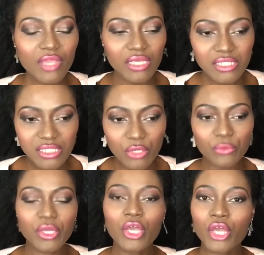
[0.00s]
so
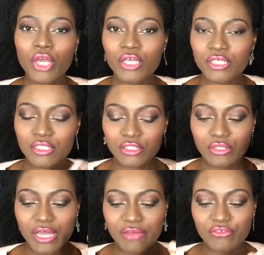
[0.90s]
you
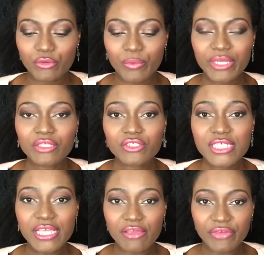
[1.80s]
have your regular
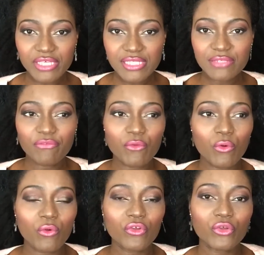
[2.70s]
savings
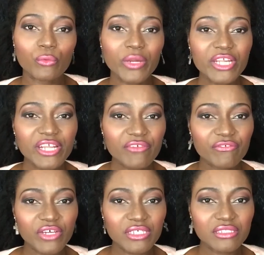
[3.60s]
for your rainy day
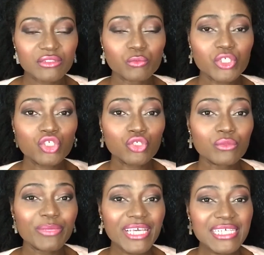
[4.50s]
fund, which should
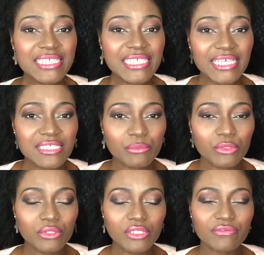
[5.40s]
be
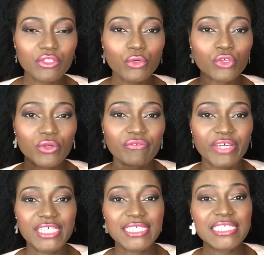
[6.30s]
accessible, even though you're
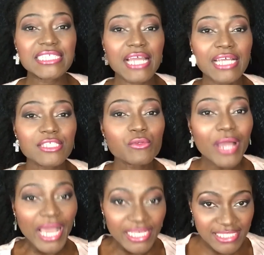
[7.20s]
advised not to
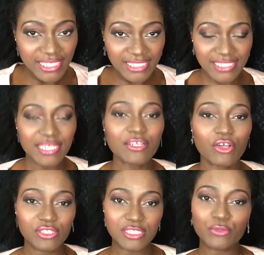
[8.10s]
access it
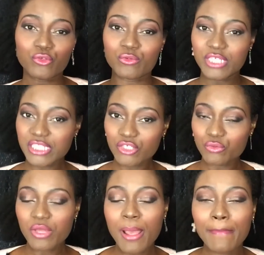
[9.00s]
until you need to.
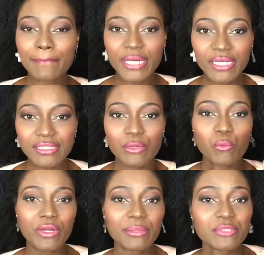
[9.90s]
But
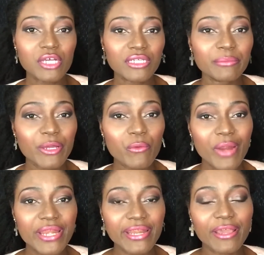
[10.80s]
what I'm talking about
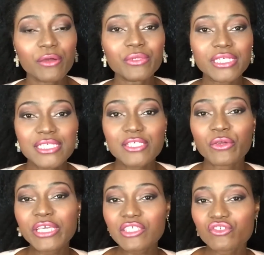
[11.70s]
right now is your
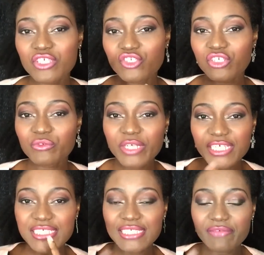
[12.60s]
interest generating
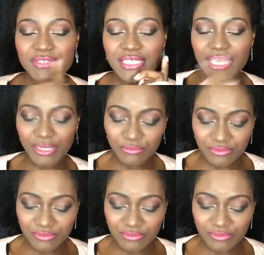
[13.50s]
savings account,